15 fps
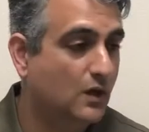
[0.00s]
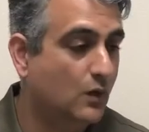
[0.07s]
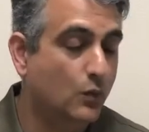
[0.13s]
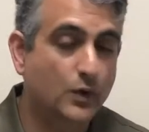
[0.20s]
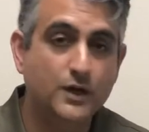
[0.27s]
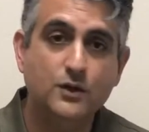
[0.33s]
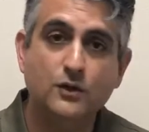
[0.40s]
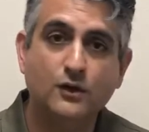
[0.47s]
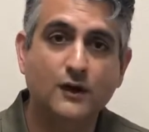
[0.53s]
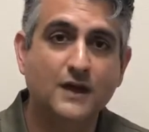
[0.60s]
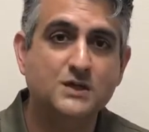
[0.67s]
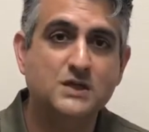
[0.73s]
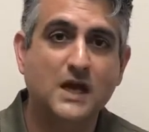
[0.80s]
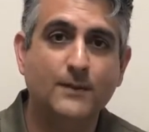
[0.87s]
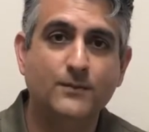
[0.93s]
We do a
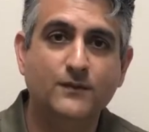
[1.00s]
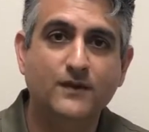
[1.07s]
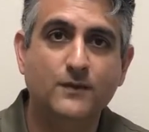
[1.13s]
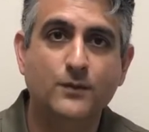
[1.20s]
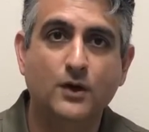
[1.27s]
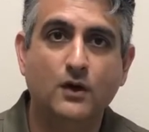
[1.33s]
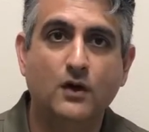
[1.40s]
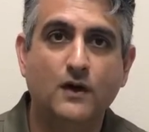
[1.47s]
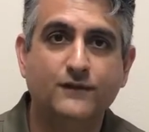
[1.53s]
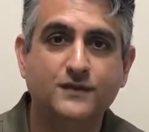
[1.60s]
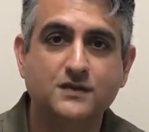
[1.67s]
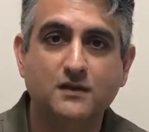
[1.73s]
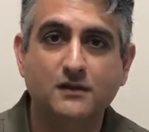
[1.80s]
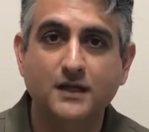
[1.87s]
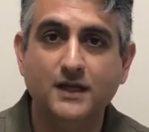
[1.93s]
great job of keeping our office
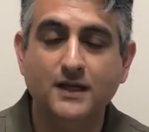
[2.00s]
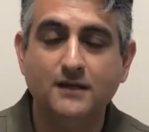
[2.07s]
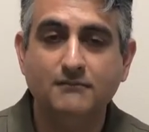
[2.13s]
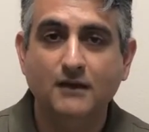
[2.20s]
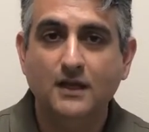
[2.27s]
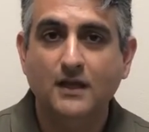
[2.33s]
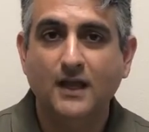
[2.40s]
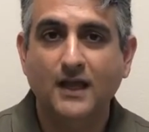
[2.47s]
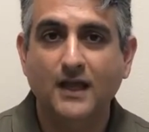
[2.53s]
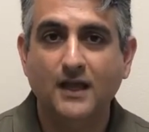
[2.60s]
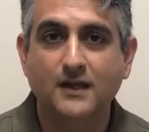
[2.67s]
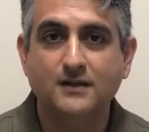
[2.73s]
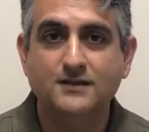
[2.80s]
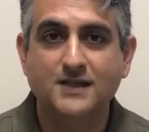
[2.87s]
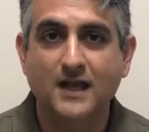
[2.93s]
clean
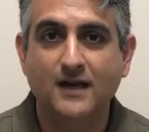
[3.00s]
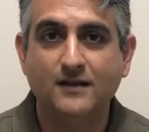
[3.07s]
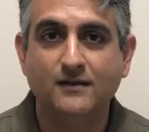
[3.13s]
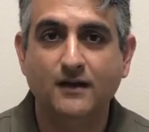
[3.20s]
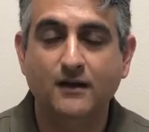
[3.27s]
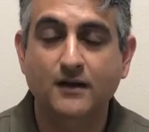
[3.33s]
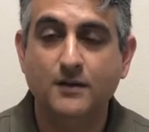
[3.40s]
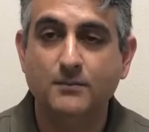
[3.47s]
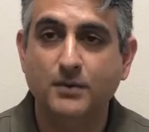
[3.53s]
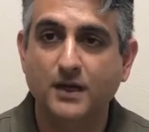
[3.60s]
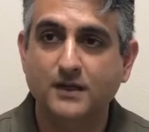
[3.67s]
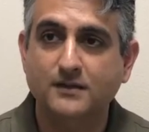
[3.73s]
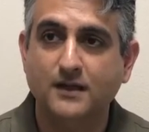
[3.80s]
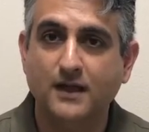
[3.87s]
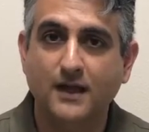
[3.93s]
and sanitary,
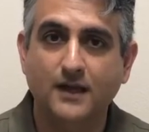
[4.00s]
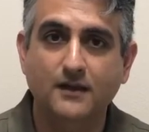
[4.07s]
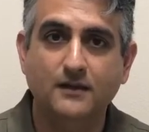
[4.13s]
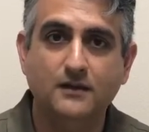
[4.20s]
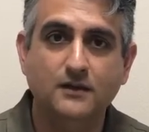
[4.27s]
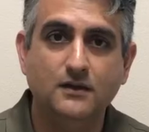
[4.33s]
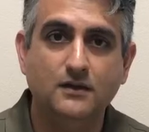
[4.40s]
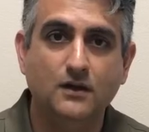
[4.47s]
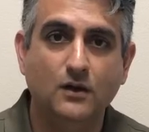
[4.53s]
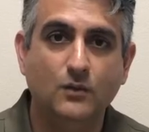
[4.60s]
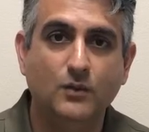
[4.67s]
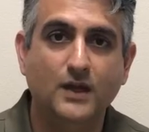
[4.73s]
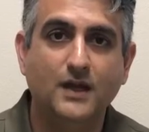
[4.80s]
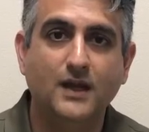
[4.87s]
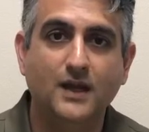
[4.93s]
but hey,
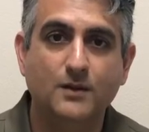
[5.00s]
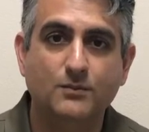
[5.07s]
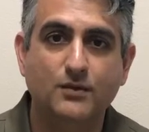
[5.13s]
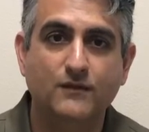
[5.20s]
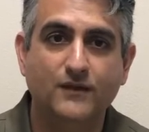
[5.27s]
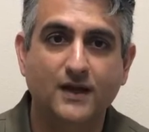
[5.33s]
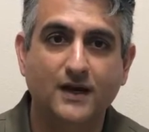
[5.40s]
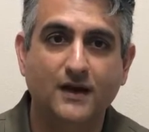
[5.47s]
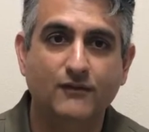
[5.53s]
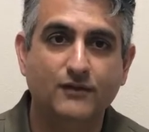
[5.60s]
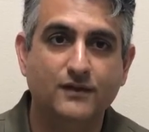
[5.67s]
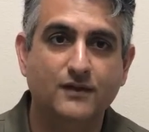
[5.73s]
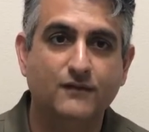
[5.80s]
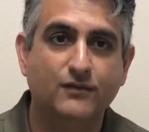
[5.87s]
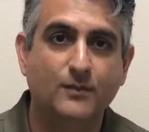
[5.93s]
we can't prevent
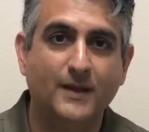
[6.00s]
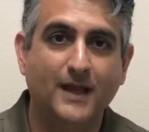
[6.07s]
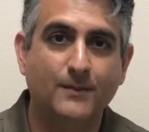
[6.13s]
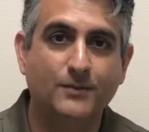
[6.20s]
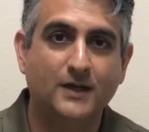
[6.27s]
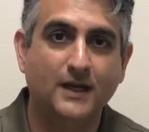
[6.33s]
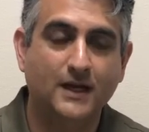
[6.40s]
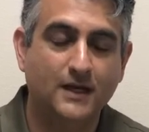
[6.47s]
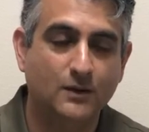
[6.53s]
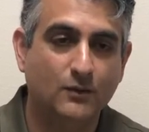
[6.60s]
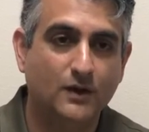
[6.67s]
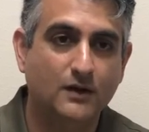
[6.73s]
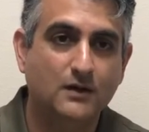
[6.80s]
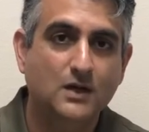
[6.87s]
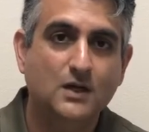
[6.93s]
everything from happening
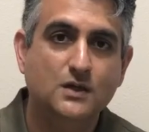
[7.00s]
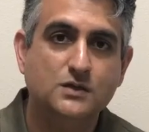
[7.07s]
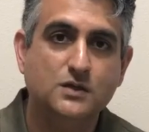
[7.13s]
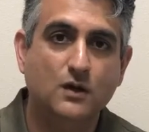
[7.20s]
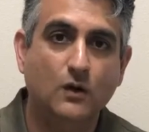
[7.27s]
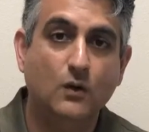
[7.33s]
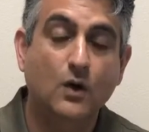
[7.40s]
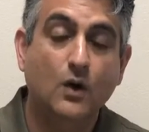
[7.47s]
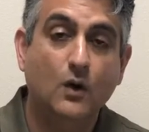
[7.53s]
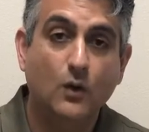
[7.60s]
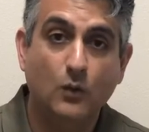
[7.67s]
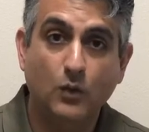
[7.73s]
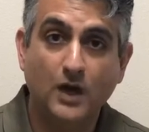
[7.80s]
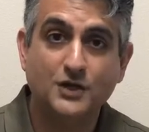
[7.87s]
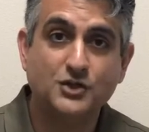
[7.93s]
anywhere. So
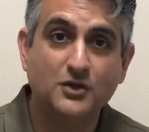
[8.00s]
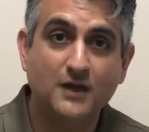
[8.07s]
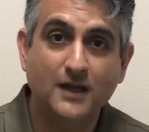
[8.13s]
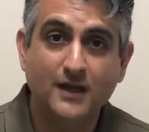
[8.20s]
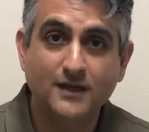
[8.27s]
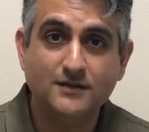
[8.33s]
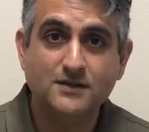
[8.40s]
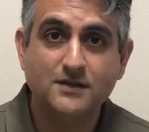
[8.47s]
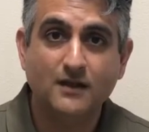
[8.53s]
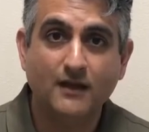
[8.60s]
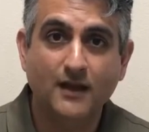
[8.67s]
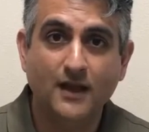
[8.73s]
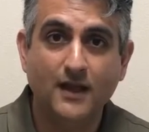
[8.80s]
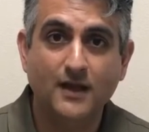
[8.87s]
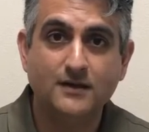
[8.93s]
wash your hands
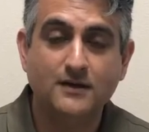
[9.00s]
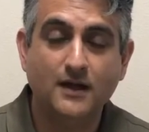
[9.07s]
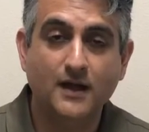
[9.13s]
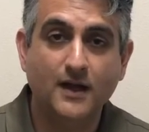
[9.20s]
and